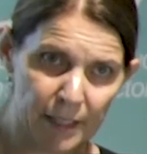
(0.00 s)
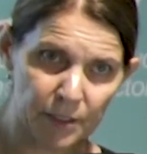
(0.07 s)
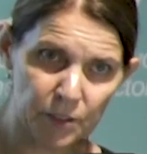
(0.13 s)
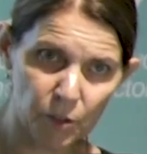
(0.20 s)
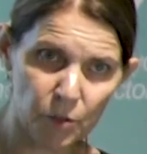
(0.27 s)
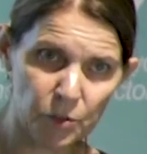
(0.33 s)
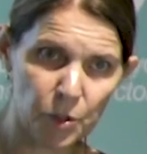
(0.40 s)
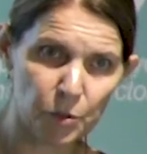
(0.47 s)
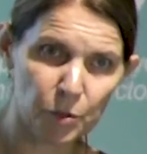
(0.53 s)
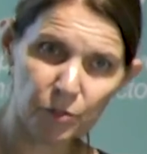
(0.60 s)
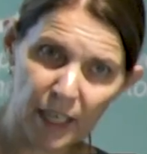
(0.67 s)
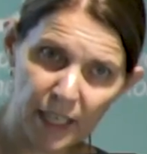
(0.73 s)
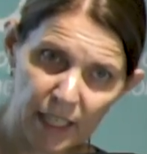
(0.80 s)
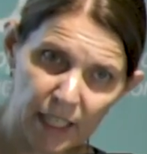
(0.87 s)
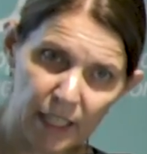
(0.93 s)
It's not too
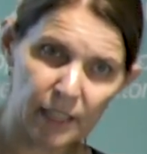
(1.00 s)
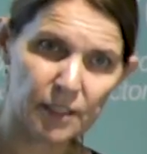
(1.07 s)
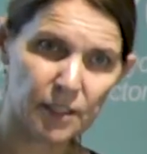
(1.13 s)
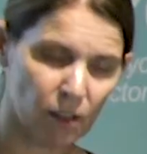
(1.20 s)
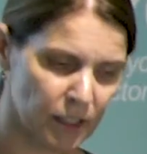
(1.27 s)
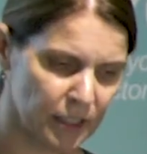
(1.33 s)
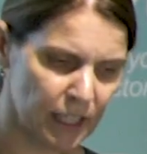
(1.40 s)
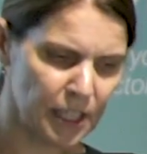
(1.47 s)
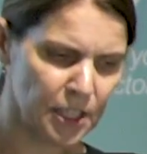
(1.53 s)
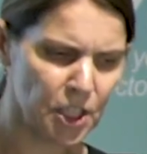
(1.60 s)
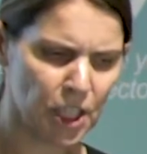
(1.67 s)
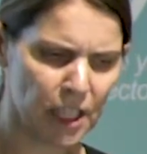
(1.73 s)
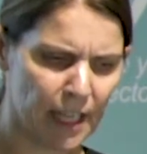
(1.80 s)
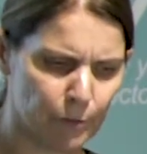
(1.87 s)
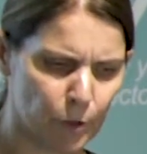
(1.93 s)
threatening, it's nice and easy,
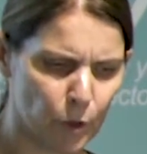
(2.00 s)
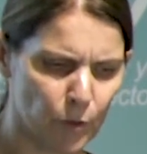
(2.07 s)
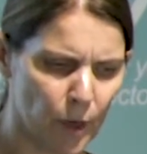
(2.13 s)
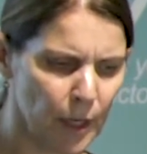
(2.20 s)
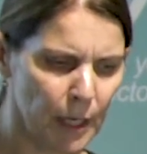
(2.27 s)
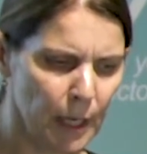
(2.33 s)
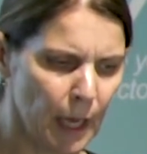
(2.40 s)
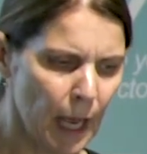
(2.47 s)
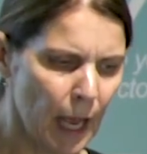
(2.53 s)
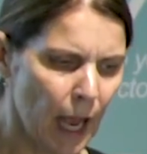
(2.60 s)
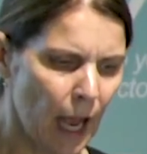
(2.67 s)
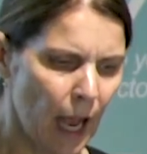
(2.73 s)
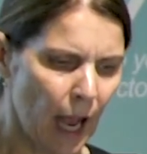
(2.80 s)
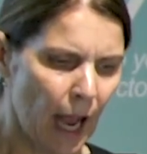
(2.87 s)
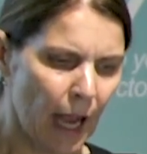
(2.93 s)
you can have on her phone.
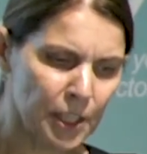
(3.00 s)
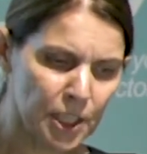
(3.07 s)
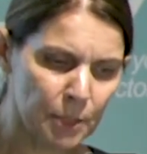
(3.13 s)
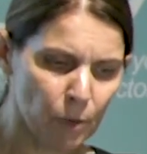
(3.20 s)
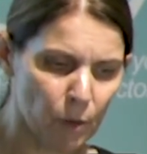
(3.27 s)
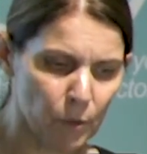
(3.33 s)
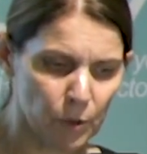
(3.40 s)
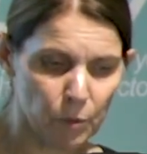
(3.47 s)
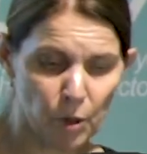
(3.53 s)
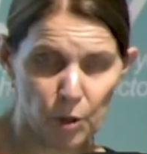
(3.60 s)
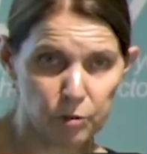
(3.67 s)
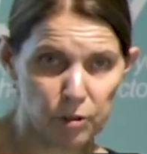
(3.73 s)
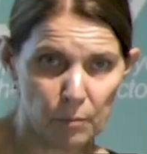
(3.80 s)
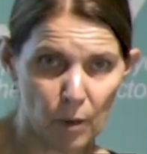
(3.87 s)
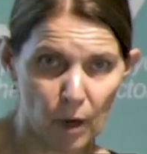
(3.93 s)
And she might want to work through a